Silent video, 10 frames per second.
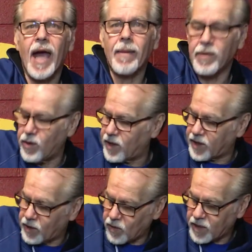type
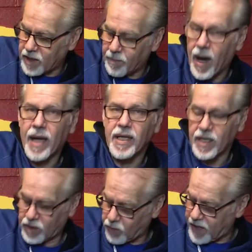unit that goes in the body
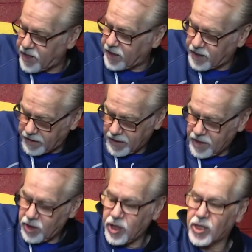this way, you can
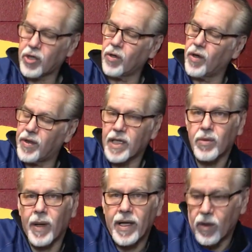just turn it
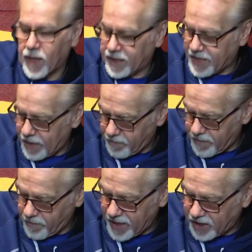this way and go like that.
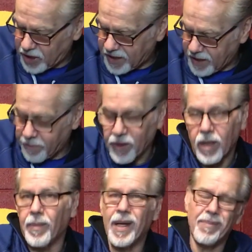Might stick up a
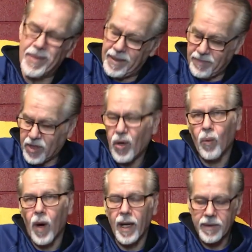little bit, but so
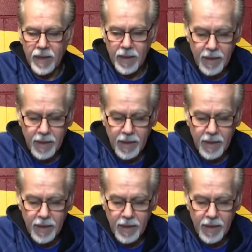what?